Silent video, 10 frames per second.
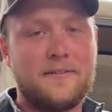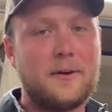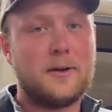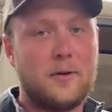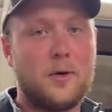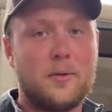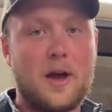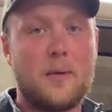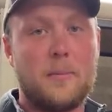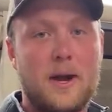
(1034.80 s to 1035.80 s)
if you can do it
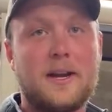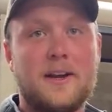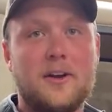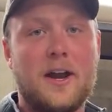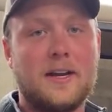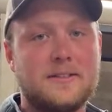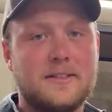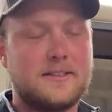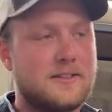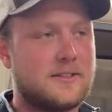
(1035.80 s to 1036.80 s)
without breaking your eggs,
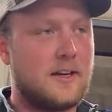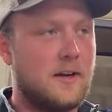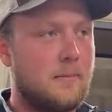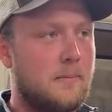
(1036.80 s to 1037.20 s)
it's just going to